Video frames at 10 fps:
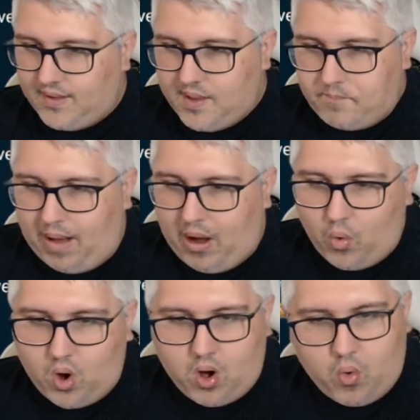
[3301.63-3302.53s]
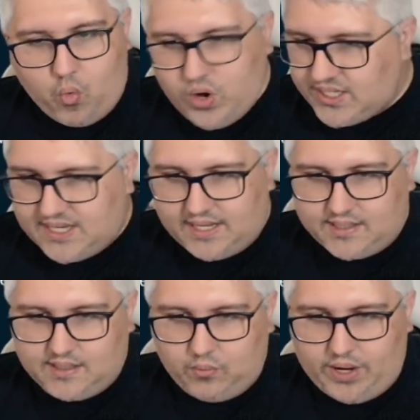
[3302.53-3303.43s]
Power reset.
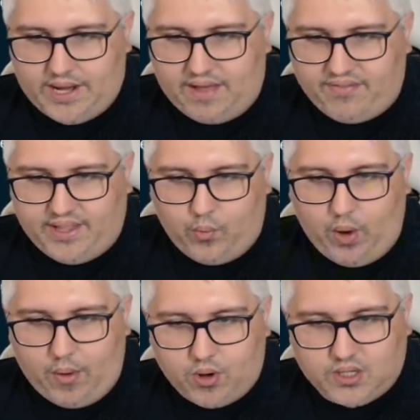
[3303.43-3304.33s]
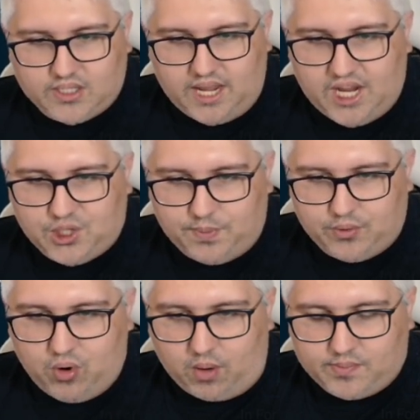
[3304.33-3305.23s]
Whenever the wearer's HP
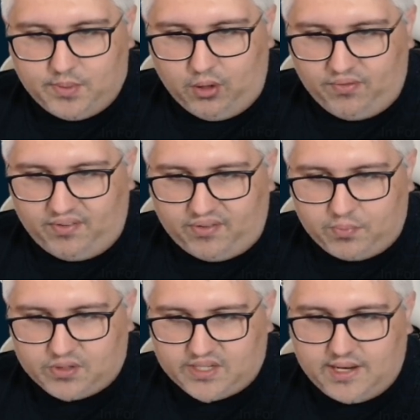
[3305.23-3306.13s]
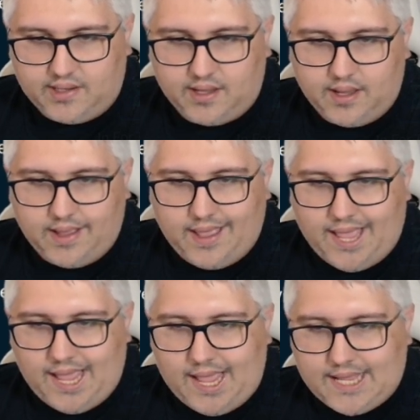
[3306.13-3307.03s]
drops below 50%,
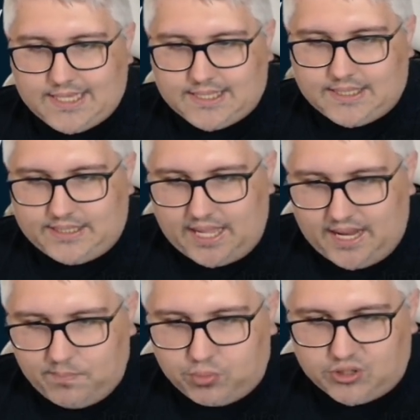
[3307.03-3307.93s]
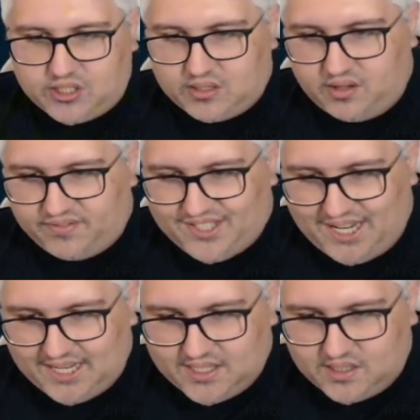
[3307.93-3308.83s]
has 10% of
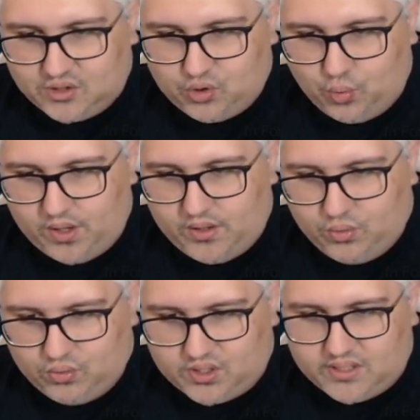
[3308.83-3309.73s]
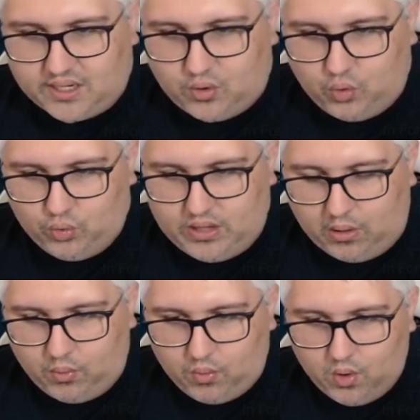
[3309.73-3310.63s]
chance to reduce the
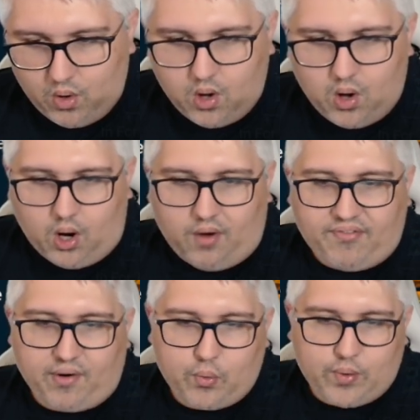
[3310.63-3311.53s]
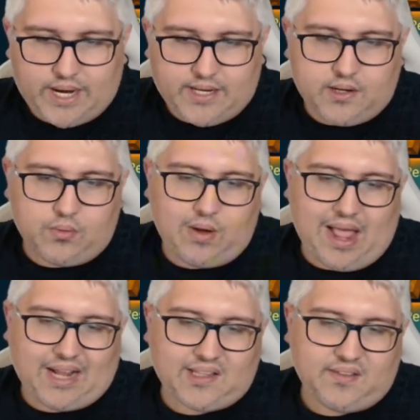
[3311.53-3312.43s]
cooldown of a random
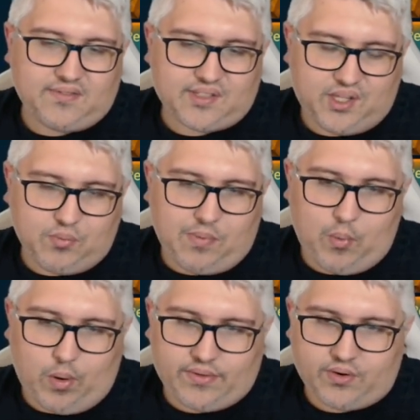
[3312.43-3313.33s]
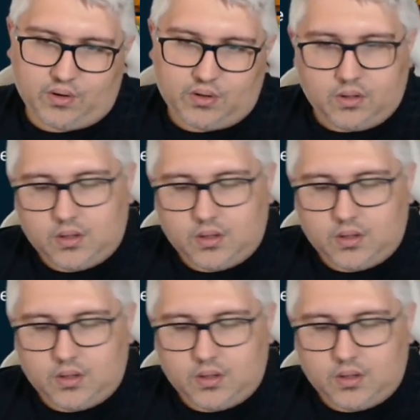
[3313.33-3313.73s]
active skill by 1 turn.